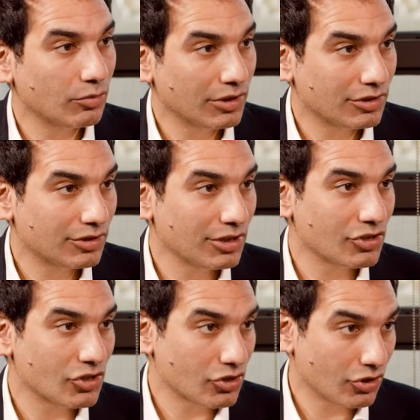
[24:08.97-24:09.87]
what it
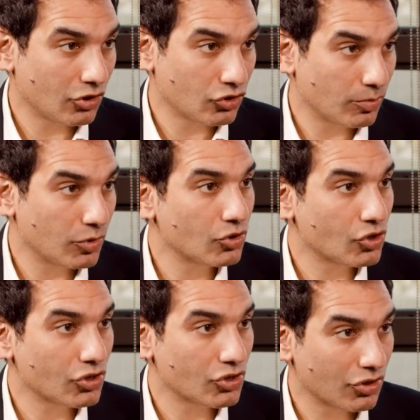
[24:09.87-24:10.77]
is is
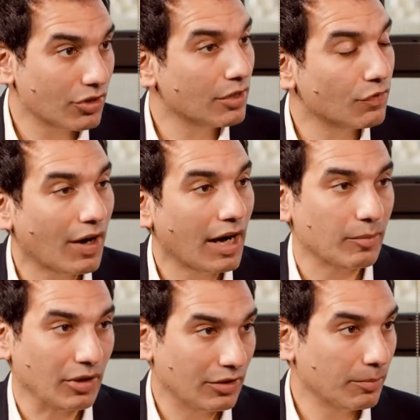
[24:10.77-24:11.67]
contributions to the environment,